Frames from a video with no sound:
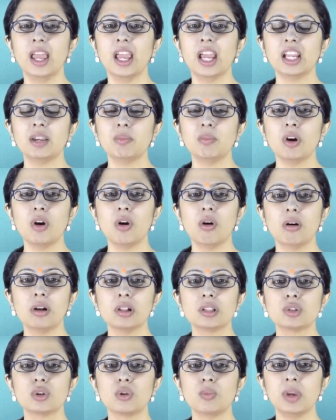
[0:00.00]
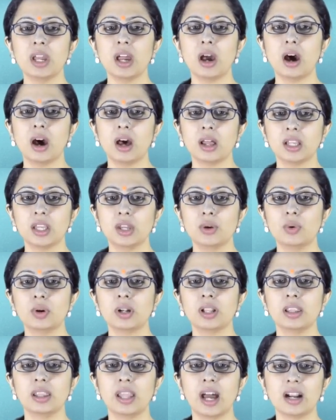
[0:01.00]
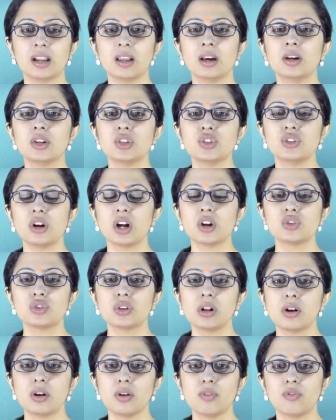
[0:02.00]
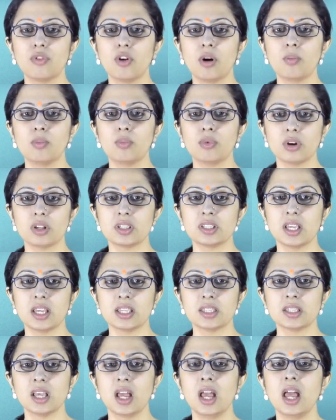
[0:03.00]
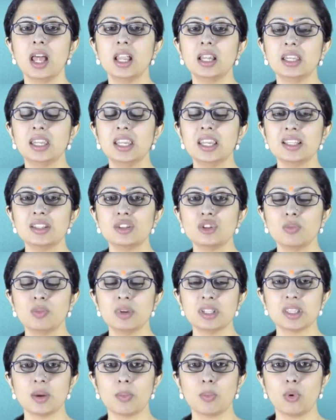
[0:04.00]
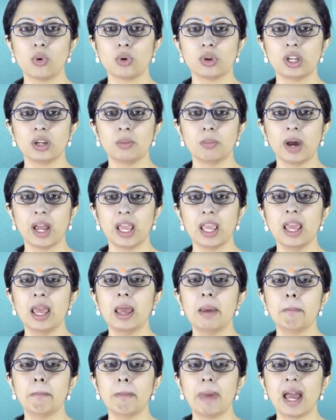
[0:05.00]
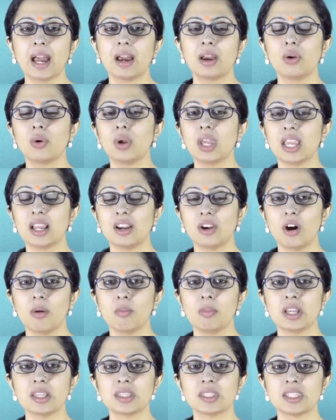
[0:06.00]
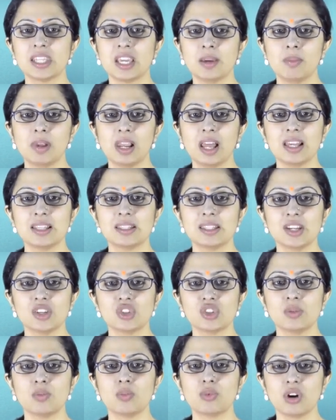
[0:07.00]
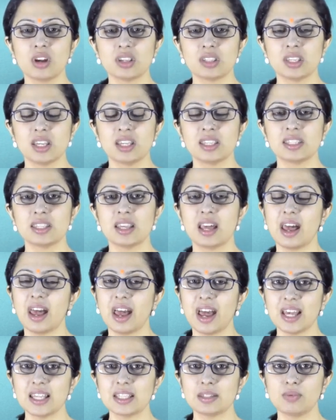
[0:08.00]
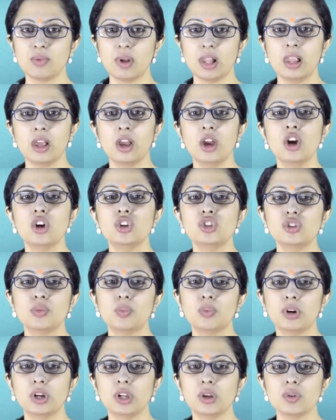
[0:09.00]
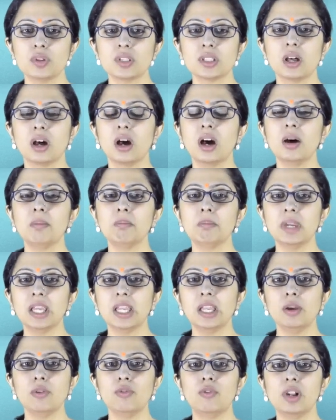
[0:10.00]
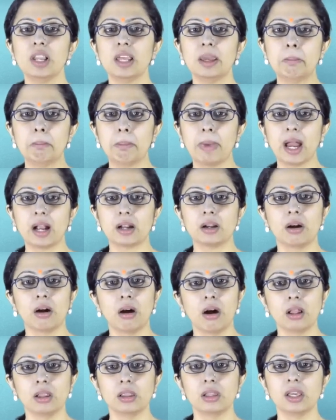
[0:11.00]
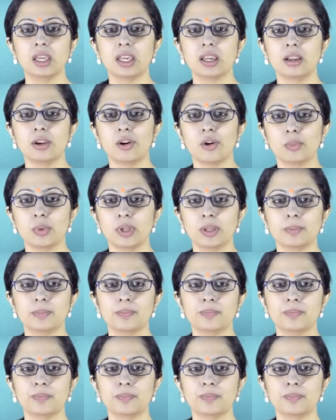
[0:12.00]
It may also be argued that structural reform process need to be supported by macroeconomic stabilization process as well to produce a meaningful impact on the economy.